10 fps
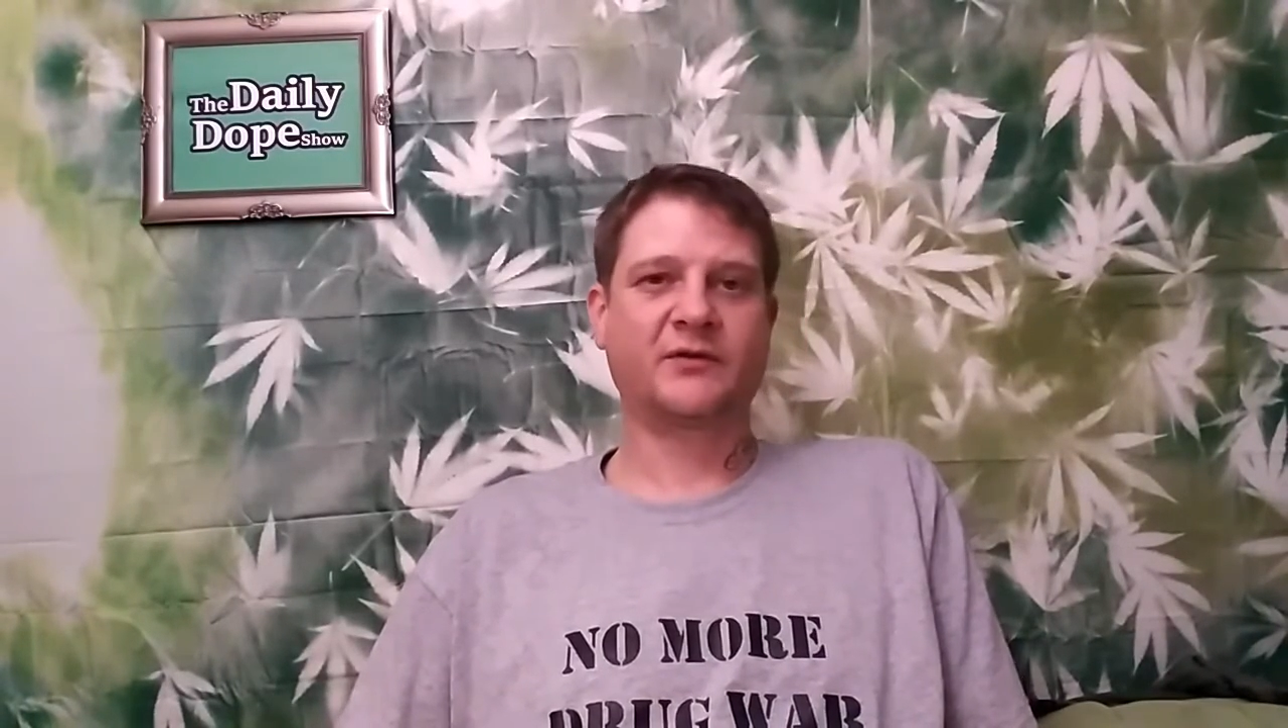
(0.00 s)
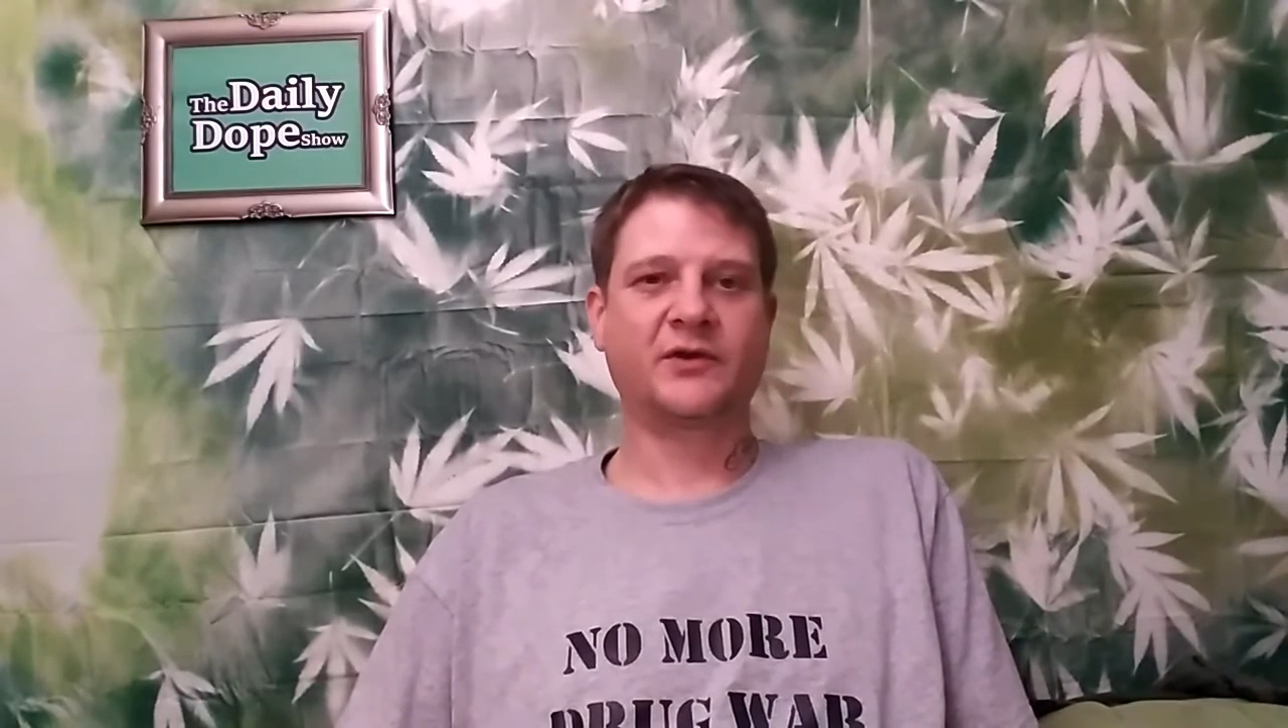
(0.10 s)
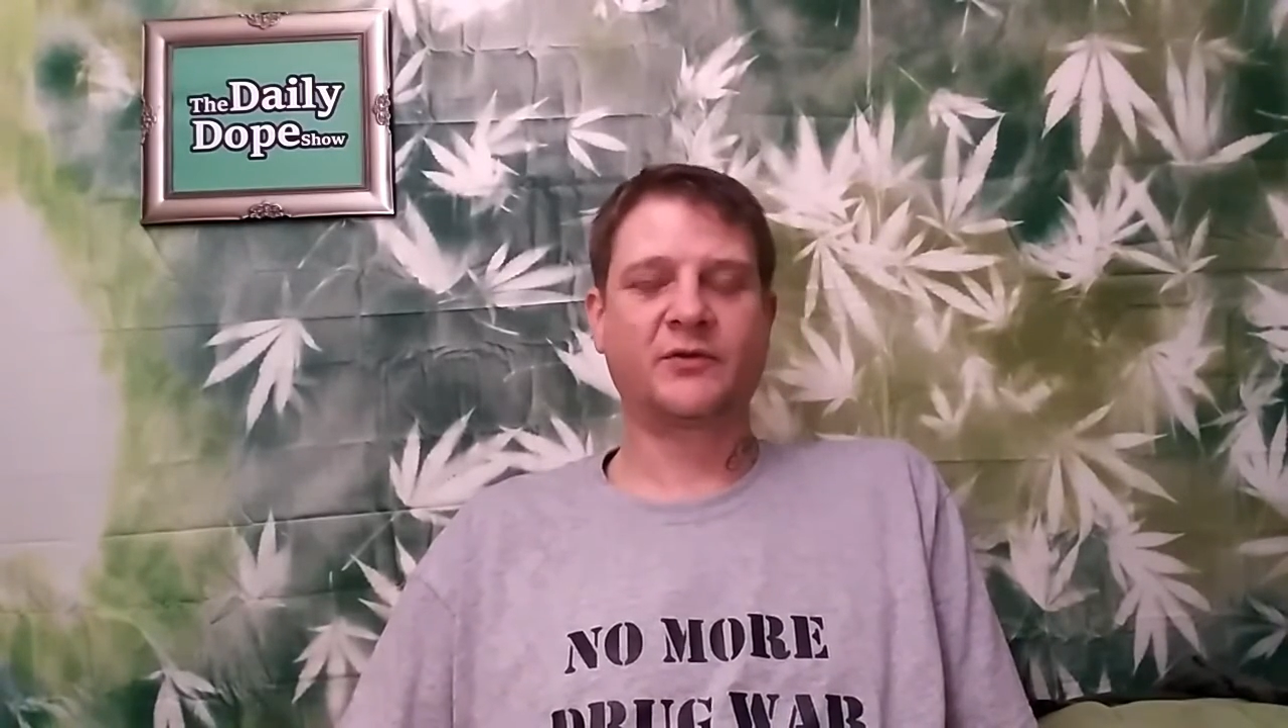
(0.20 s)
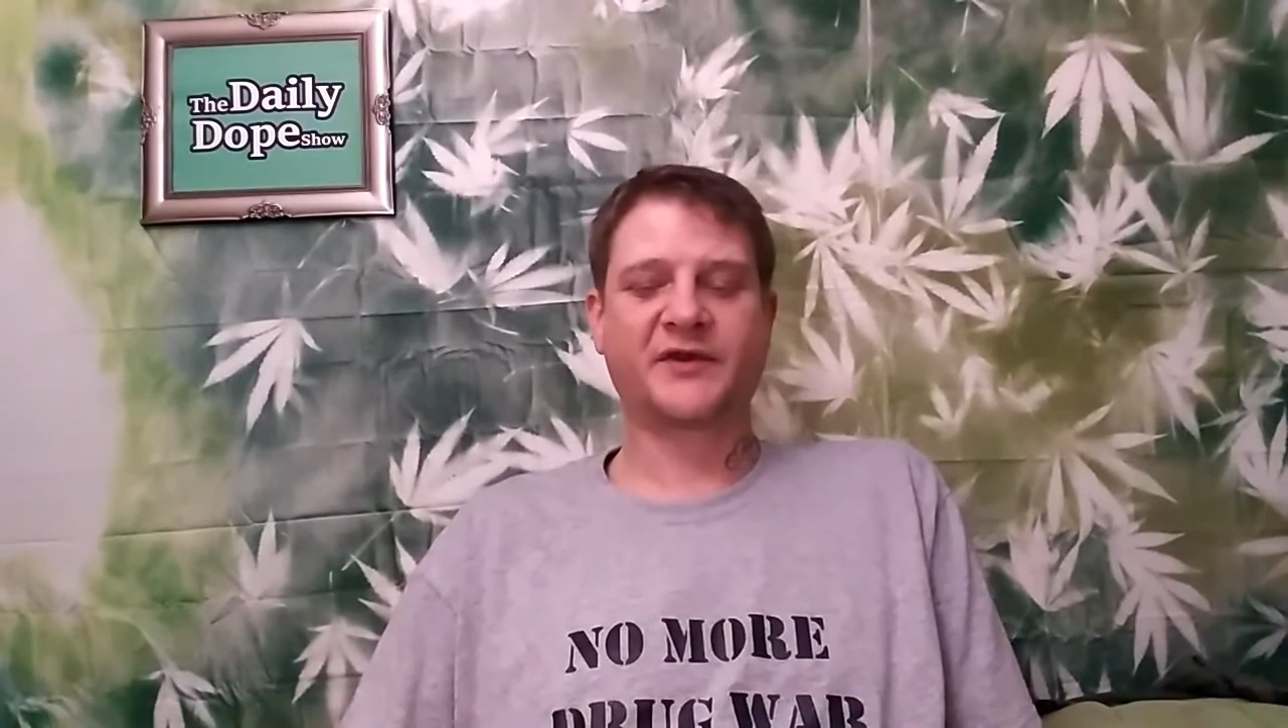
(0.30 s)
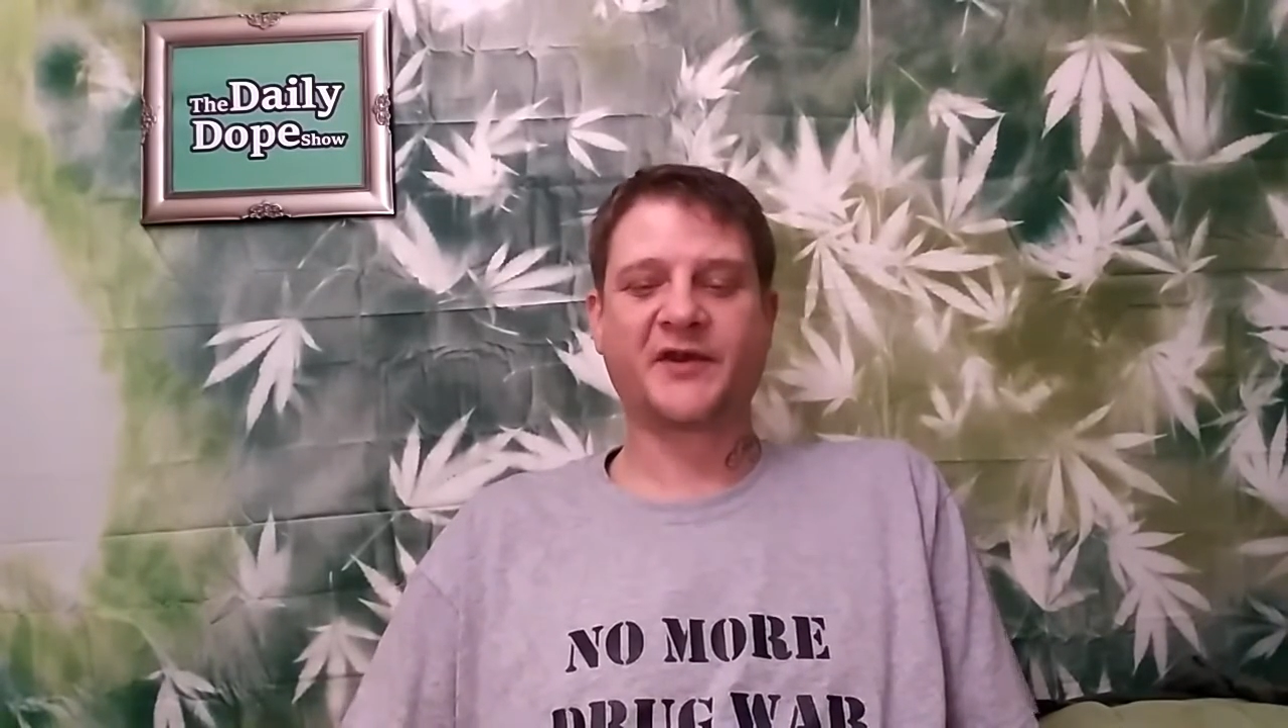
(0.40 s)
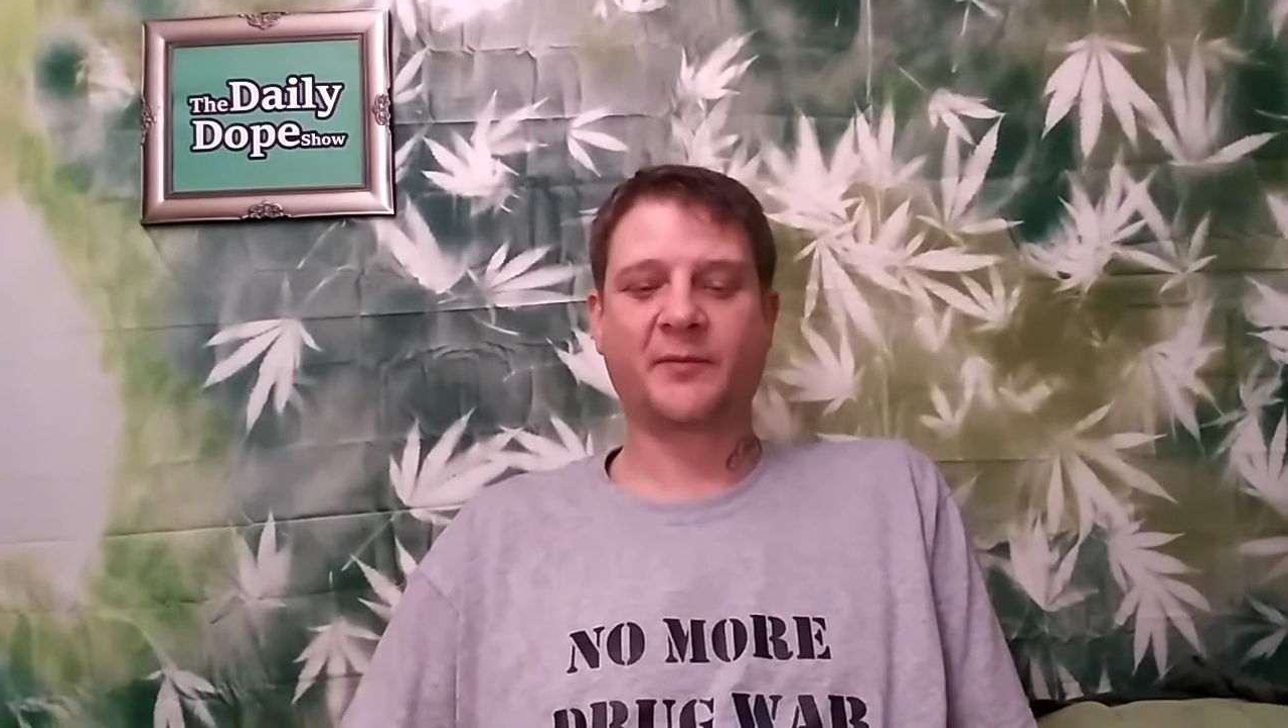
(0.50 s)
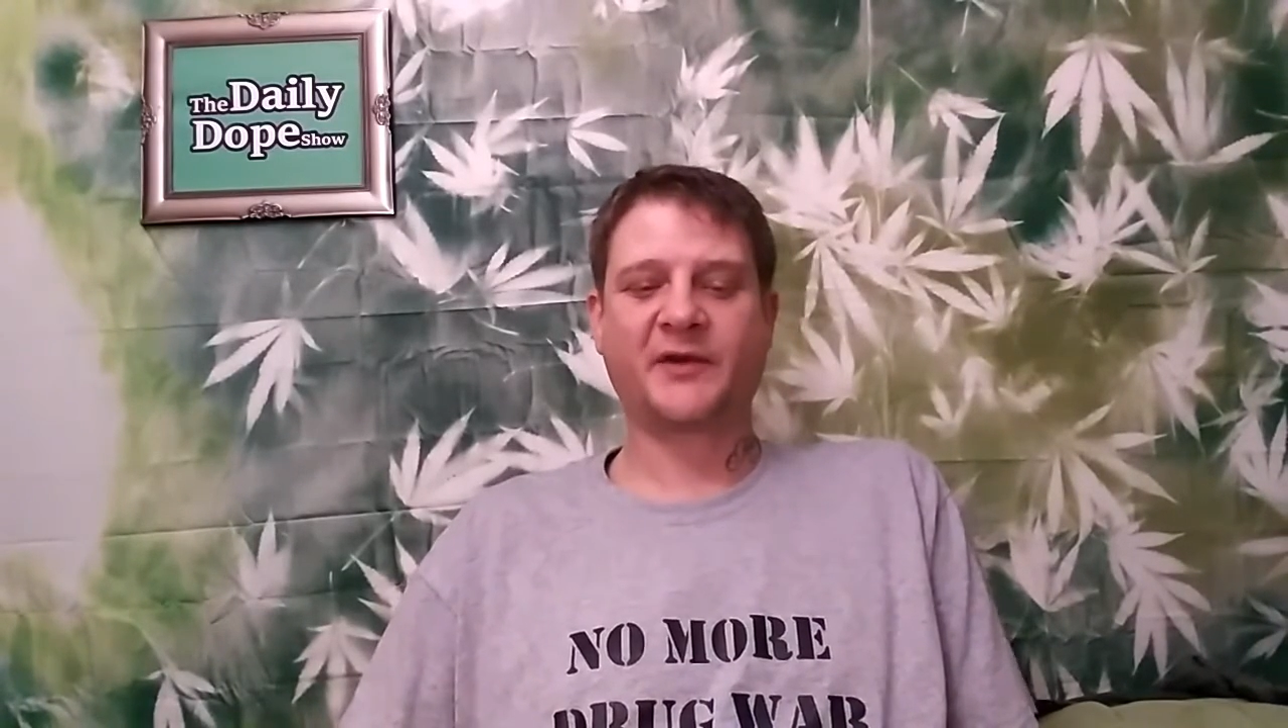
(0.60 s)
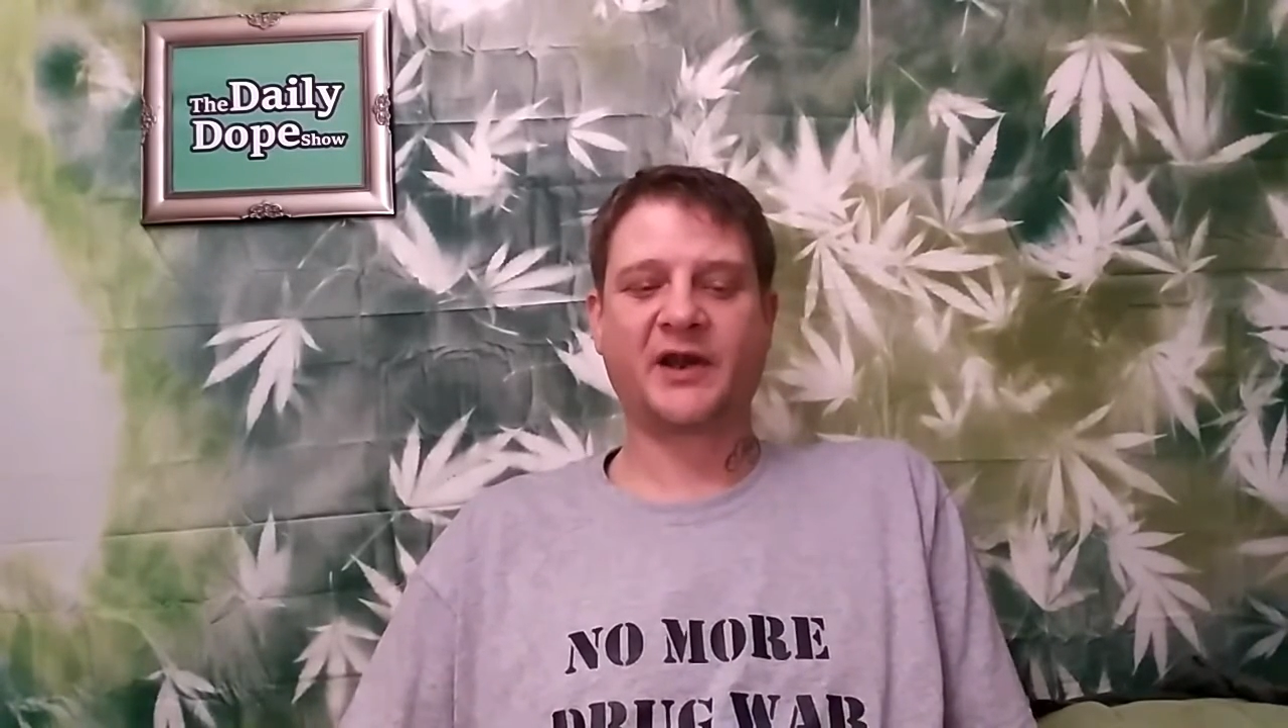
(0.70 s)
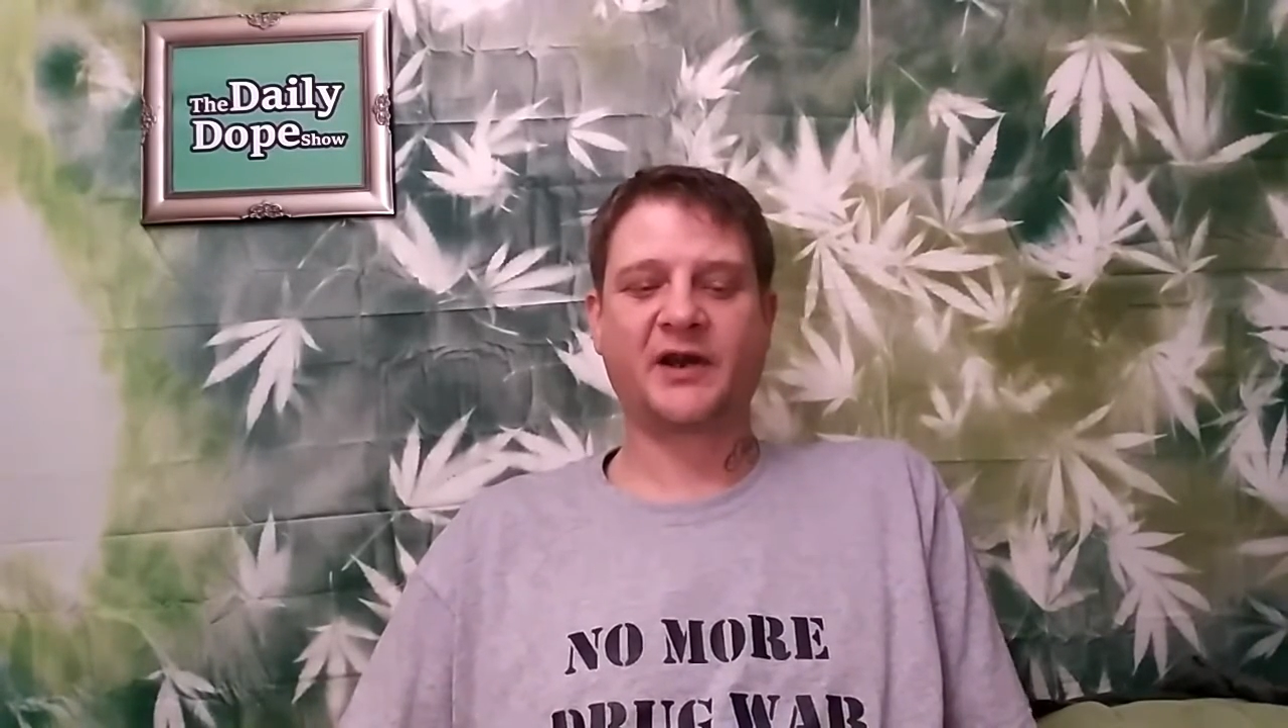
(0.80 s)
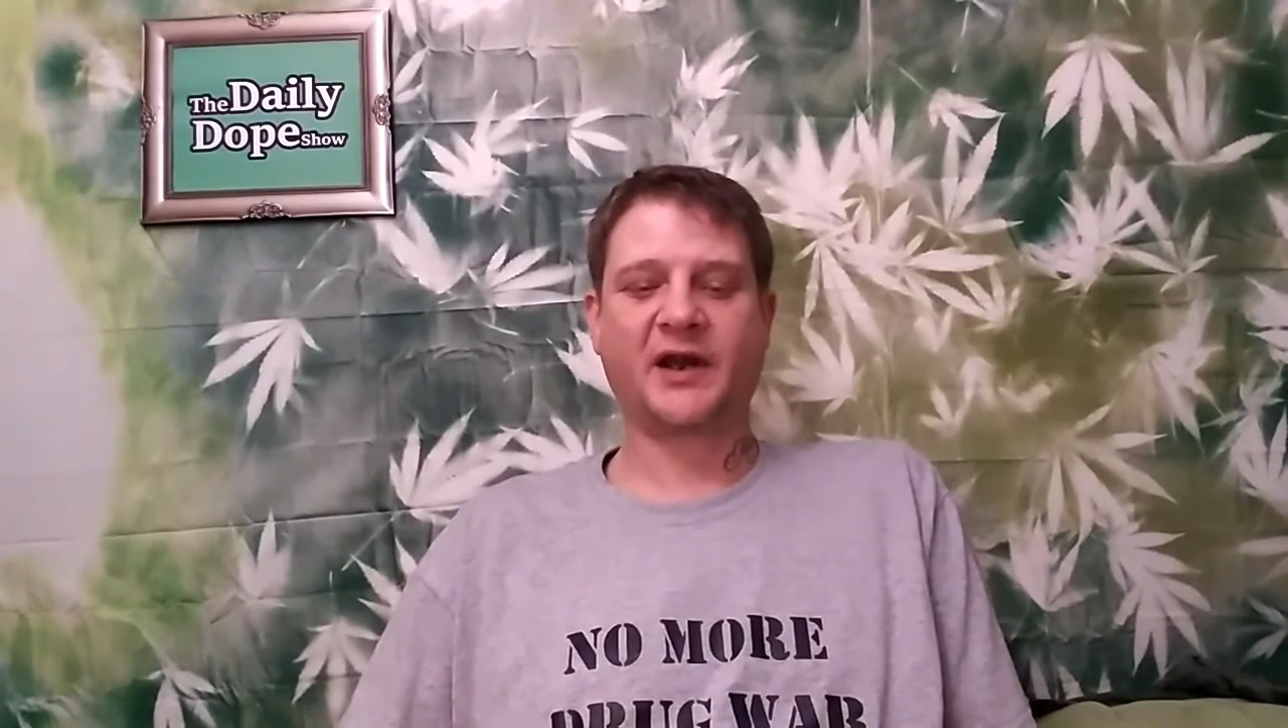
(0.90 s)
newest
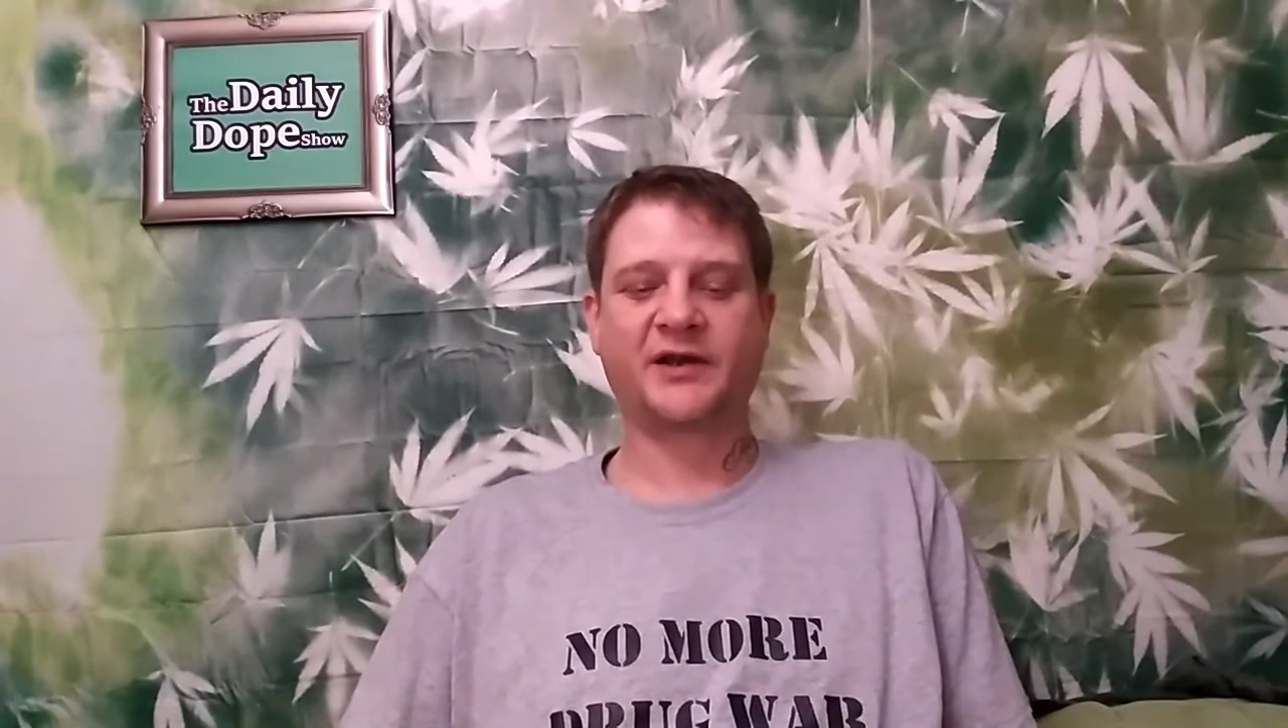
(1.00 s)
update.